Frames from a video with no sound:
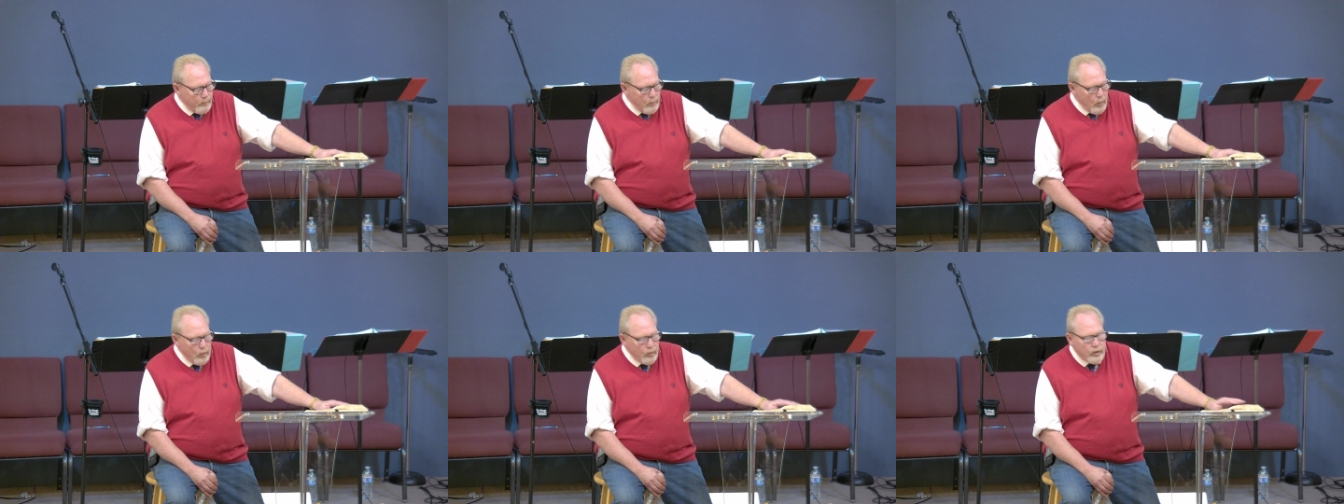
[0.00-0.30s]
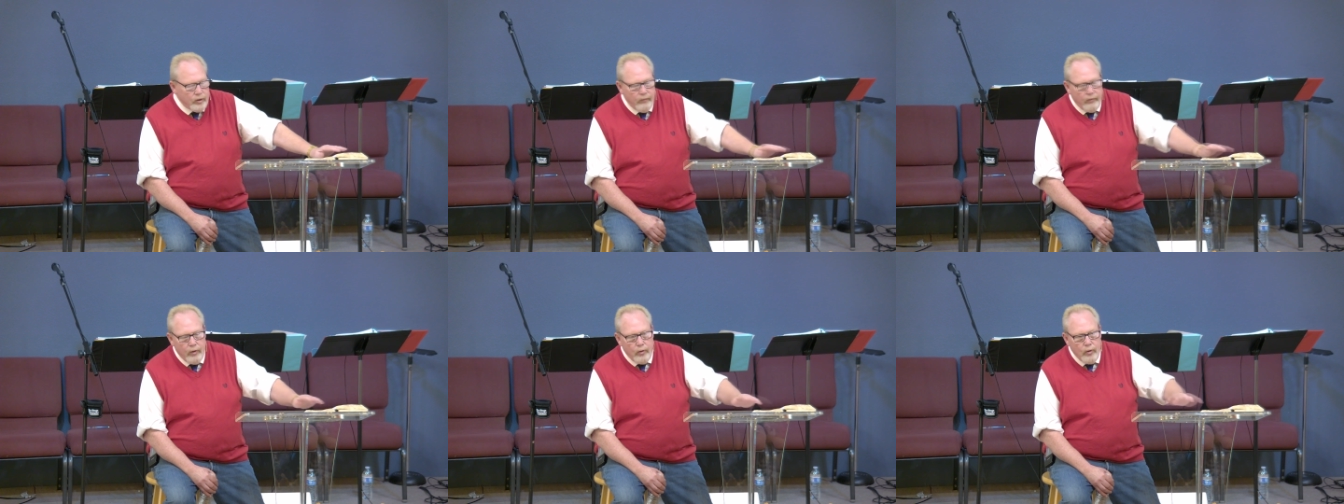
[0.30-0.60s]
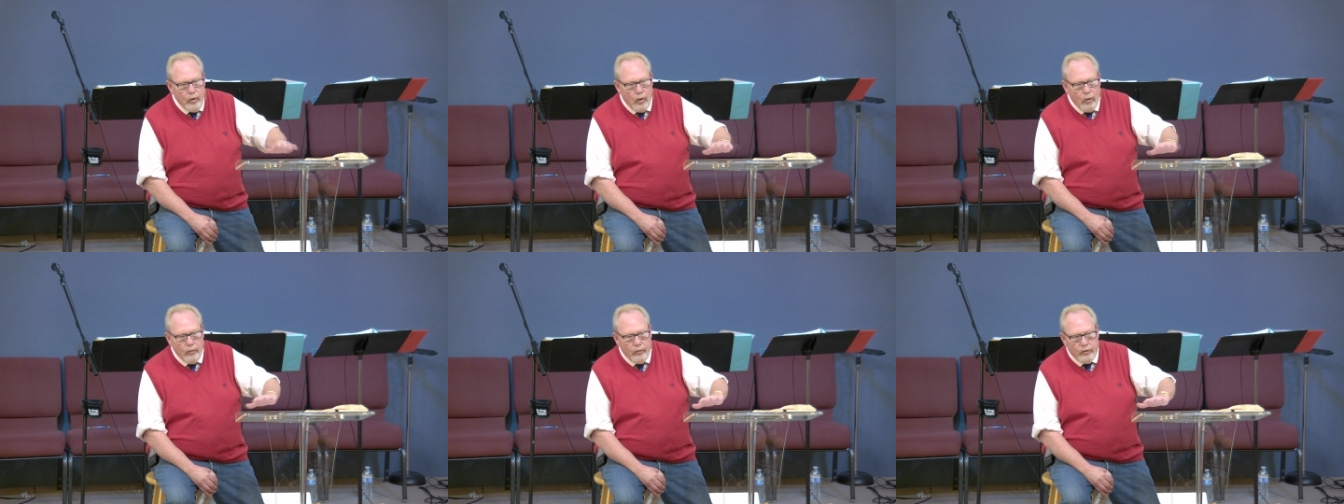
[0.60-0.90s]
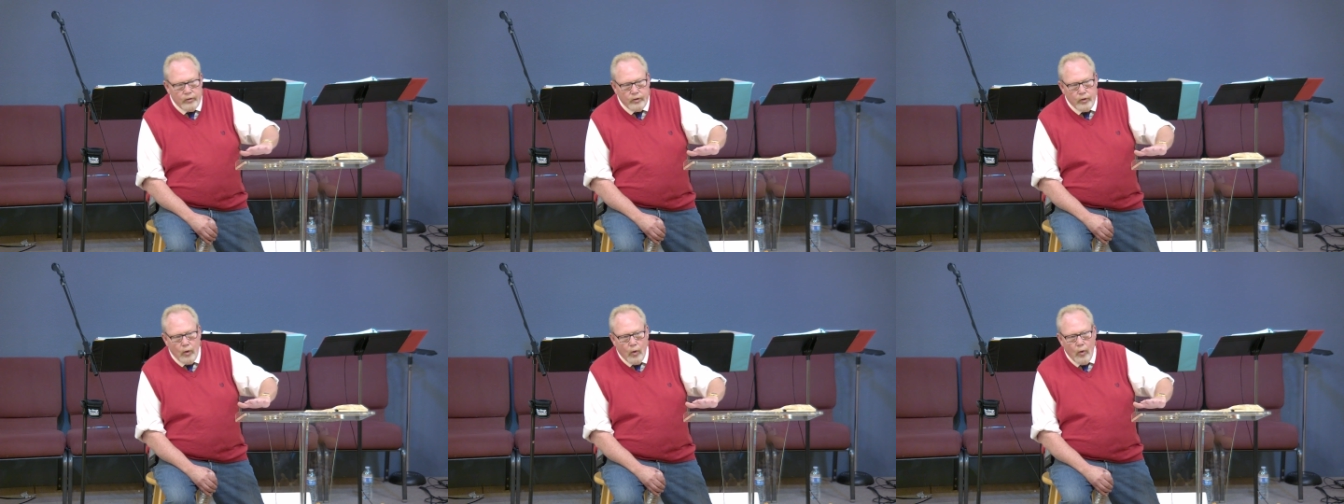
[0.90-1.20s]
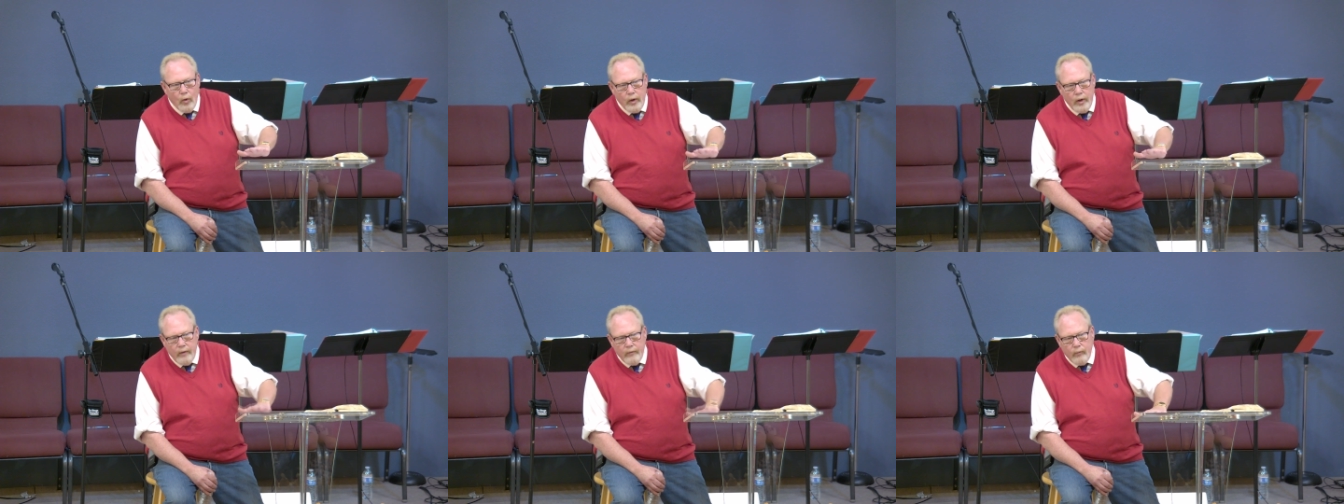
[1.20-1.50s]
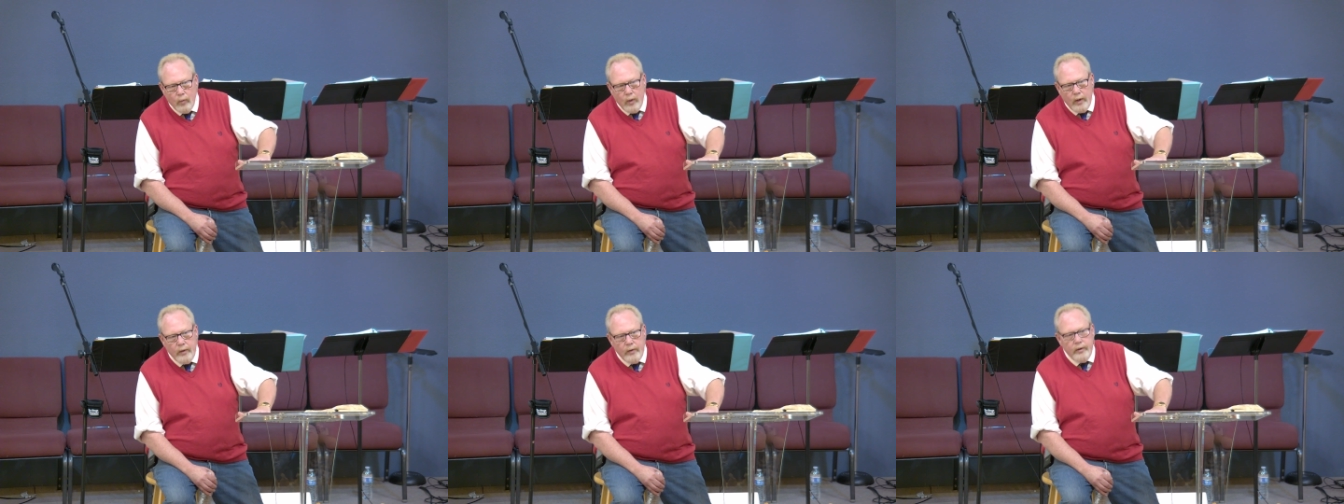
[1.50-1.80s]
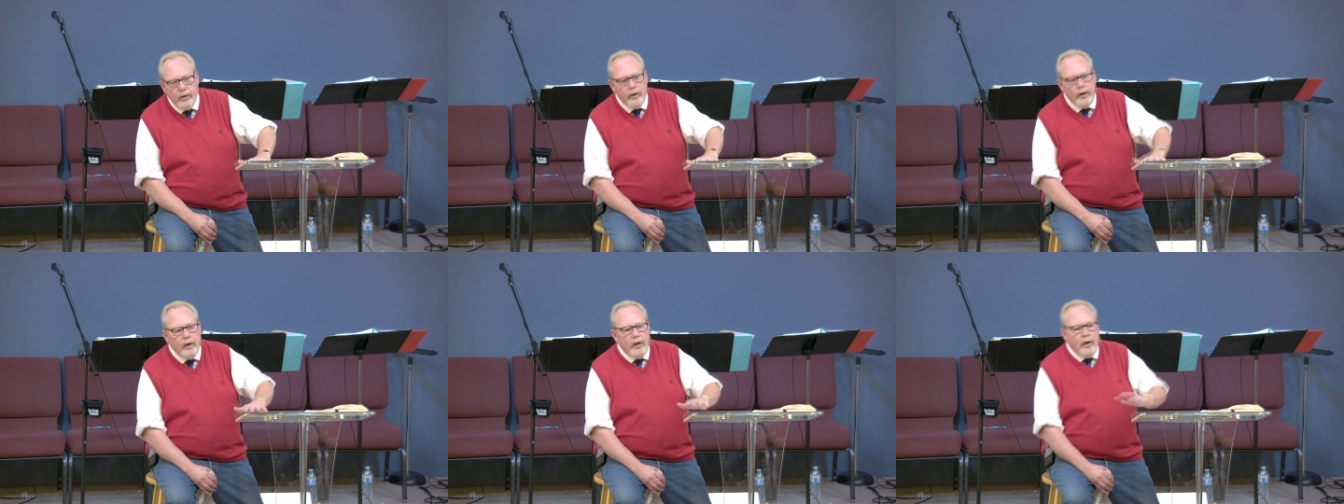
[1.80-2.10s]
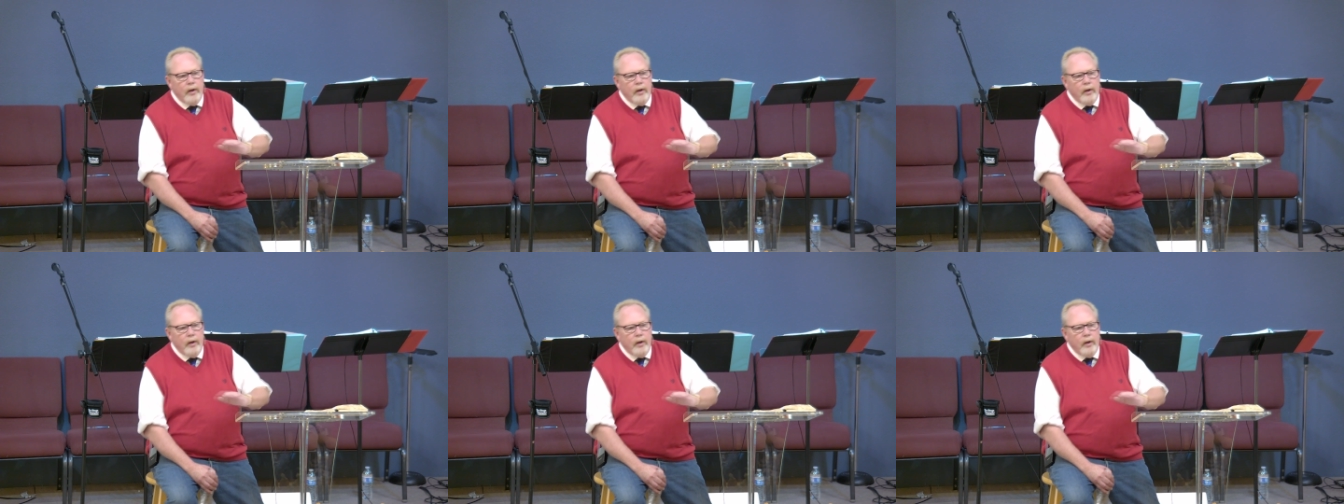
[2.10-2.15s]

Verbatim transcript: Most of you know the story of when